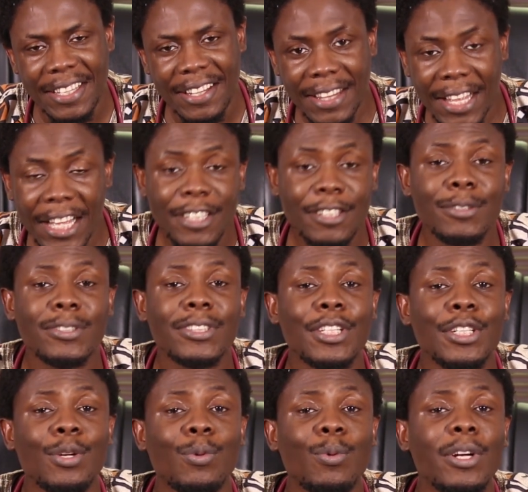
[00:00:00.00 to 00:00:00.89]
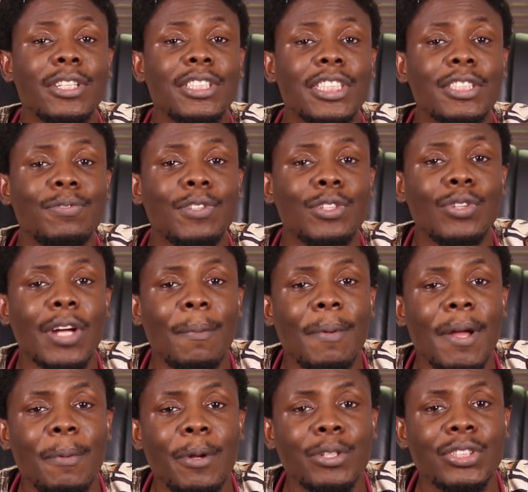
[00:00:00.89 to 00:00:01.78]
Thank you. Say you watch this video. I
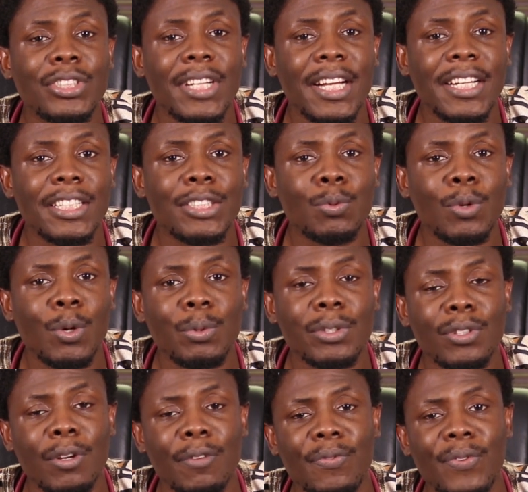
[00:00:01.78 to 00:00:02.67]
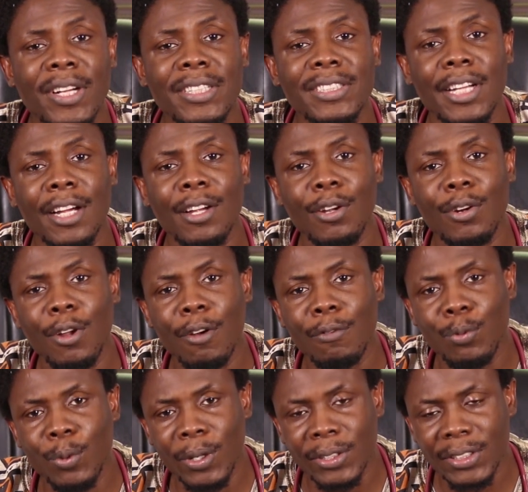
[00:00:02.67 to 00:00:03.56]
bet maybe you share this one with your friends and your
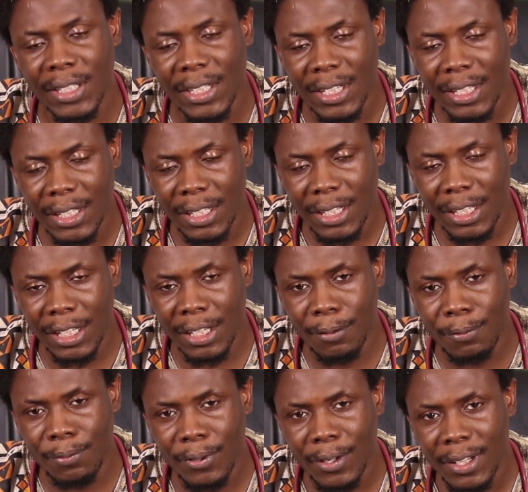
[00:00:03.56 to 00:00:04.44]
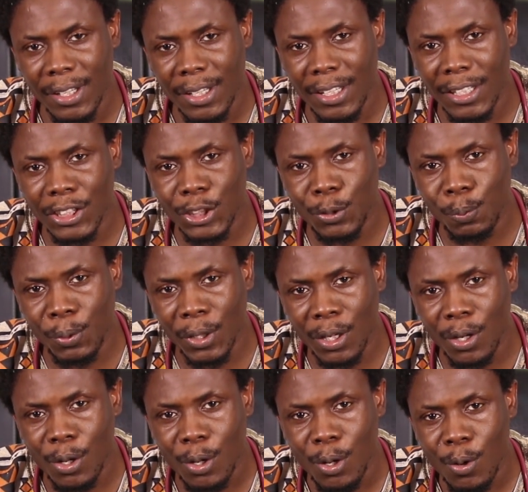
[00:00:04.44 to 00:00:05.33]
loved ones if it
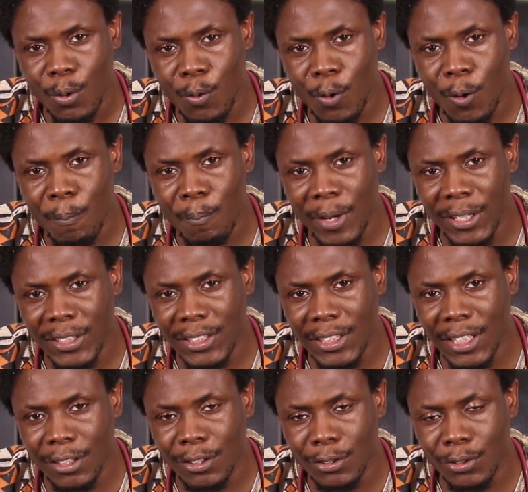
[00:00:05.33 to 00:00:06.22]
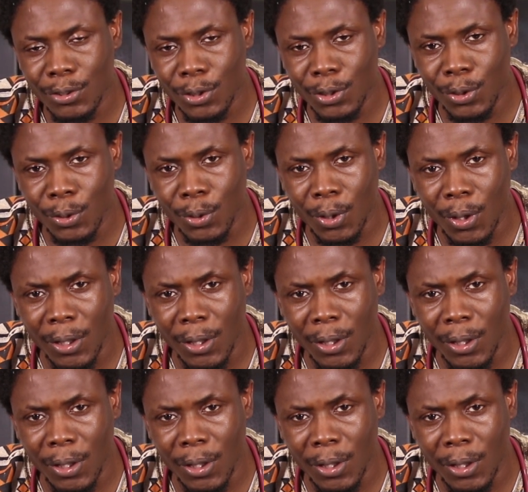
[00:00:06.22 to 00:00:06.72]
speak one message to you.